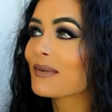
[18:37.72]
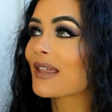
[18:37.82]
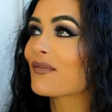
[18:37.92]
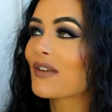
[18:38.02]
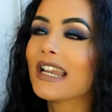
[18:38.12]
but
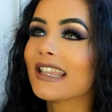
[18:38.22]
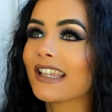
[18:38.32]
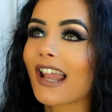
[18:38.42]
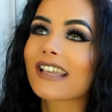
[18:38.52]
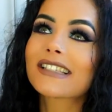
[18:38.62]
that feeling
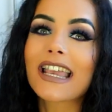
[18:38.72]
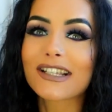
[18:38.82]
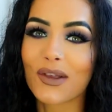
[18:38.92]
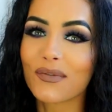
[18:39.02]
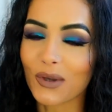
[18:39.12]
that like
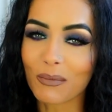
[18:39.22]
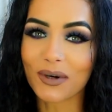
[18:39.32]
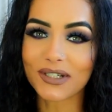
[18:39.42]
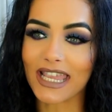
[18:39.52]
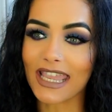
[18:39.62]
takes over your
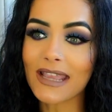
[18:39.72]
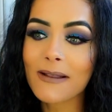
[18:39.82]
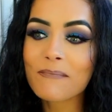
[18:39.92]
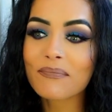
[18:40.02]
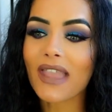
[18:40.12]
body
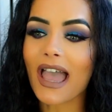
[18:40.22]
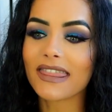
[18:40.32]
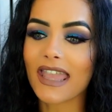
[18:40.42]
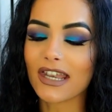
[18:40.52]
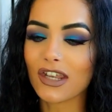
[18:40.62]

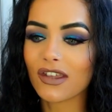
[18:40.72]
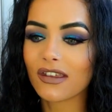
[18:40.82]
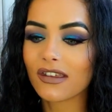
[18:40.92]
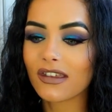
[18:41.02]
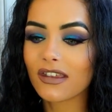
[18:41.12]
and then
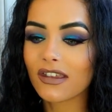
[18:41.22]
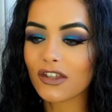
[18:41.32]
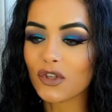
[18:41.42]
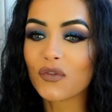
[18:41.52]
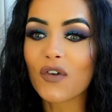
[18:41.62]

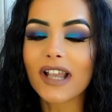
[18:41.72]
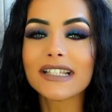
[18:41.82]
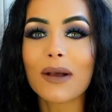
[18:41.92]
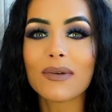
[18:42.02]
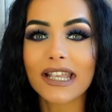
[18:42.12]
you
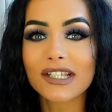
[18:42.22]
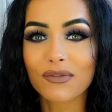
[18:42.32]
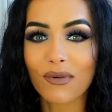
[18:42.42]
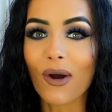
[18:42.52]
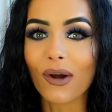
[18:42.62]
find out
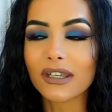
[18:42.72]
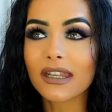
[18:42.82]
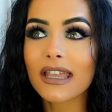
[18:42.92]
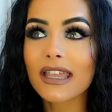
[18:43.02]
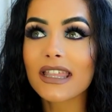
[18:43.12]
later on
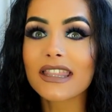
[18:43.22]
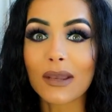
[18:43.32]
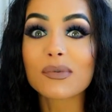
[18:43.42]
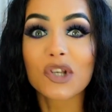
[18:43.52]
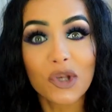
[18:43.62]

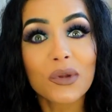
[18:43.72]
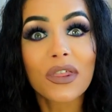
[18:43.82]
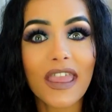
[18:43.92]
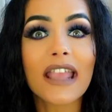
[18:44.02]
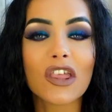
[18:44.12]
that it was a good
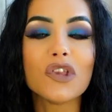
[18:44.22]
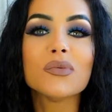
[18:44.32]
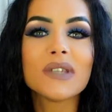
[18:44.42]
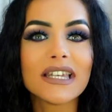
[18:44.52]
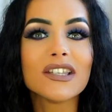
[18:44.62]
thing that
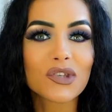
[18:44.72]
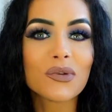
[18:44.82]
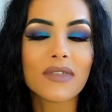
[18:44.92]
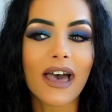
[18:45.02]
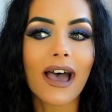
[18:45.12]
you didn't
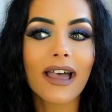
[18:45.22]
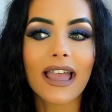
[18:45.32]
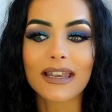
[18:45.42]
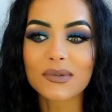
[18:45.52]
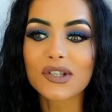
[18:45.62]
do that
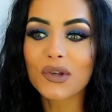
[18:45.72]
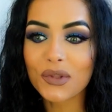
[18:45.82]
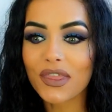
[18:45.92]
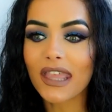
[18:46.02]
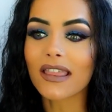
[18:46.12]
and it was a
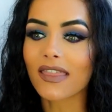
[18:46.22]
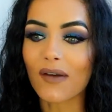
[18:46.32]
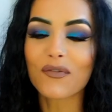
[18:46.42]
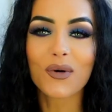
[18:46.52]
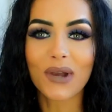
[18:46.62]
good thing that
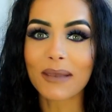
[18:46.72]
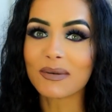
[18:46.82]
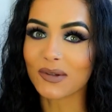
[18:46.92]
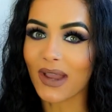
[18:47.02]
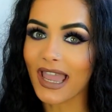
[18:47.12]
that thought came
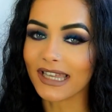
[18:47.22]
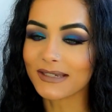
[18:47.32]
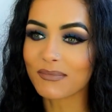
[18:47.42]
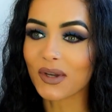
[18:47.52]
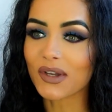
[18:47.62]
in your head
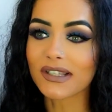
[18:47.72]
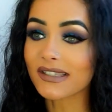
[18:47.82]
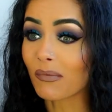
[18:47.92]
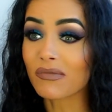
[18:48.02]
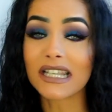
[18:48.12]
because
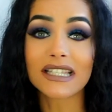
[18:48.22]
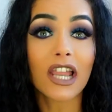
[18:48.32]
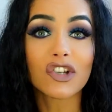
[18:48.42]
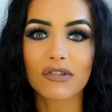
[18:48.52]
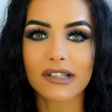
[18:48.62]
something
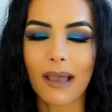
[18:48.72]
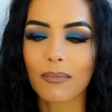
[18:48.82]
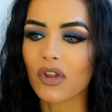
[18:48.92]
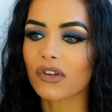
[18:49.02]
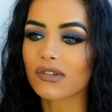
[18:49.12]
dangerous
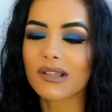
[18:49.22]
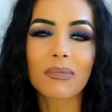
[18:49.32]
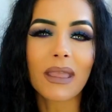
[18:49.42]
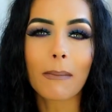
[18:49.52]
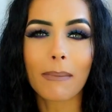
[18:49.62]
happened or
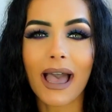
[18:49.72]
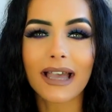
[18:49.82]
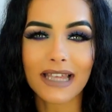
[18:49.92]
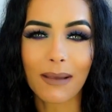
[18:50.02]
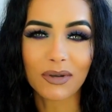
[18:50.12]
something
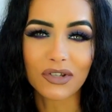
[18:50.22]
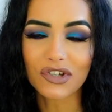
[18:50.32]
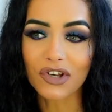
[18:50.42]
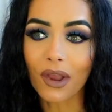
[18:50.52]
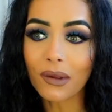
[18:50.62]
bad happened
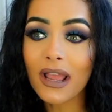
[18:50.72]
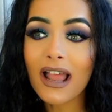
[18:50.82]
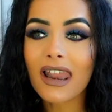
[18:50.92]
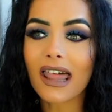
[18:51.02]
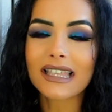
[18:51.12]
you know
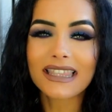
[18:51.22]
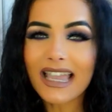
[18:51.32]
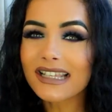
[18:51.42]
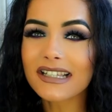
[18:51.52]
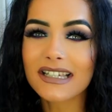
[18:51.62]
like
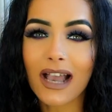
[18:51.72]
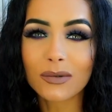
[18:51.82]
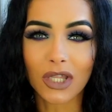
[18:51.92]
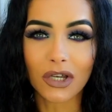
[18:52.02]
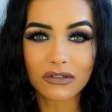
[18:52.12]
that is a
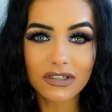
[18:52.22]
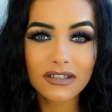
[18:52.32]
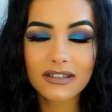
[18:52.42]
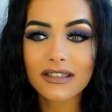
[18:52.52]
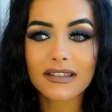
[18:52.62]
download
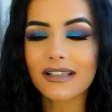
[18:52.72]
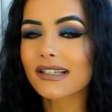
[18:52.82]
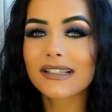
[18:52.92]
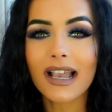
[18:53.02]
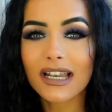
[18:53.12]
that's
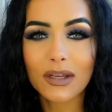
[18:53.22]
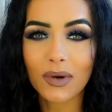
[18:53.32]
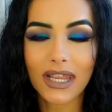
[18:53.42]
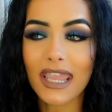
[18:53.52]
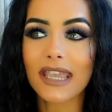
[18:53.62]
exactly
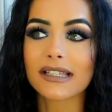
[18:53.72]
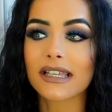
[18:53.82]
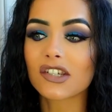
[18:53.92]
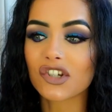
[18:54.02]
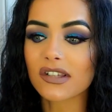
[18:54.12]
what it is
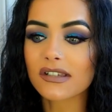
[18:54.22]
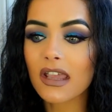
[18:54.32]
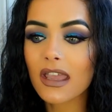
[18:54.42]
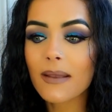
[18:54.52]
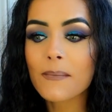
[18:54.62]
it's just
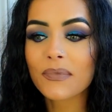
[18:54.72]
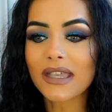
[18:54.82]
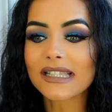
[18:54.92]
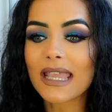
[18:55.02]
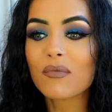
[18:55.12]

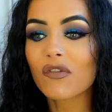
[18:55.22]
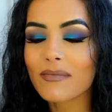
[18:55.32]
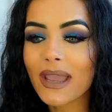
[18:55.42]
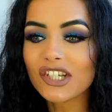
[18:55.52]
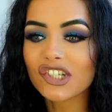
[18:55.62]
is
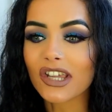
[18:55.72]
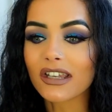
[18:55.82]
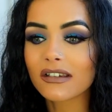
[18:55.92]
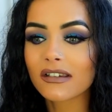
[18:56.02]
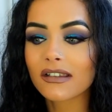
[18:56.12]

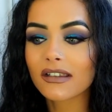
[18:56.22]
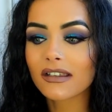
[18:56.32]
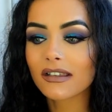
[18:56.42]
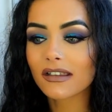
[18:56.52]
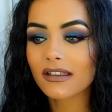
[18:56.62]
information
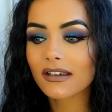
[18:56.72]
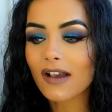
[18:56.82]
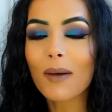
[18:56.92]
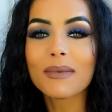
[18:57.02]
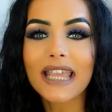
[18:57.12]

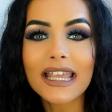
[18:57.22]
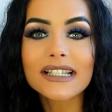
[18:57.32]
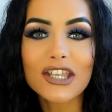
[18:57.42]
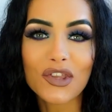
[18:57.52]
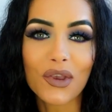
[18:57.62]
coming
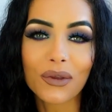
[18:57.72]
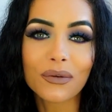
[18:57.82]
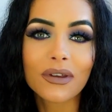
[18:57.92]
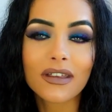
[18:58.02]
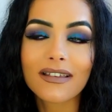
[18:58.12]
into
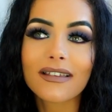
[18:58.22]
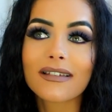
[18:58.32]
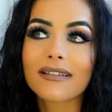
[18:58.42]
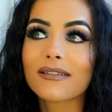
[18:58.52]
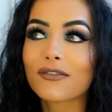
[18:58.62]
you
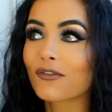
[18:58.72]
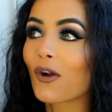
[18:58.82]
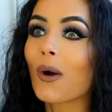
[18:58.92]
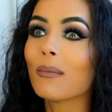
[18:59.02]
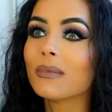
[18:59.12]

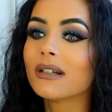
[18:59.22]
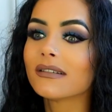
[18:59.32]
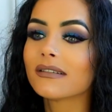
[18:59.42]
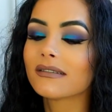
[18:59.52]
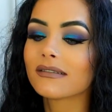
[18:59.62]
from
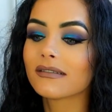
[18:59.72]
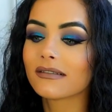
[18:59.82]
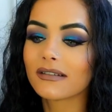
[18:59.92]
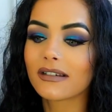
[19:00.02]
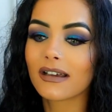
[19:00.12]

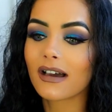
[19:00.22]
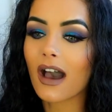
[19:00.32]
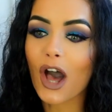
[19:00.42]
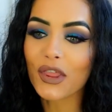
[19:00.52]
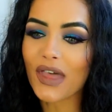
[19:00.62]

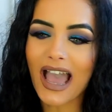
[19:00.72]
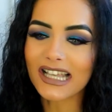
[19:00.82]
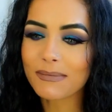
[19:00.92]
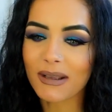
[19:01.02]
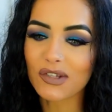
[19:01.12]
other
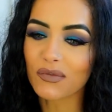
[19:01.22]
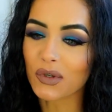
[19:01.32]
aspects of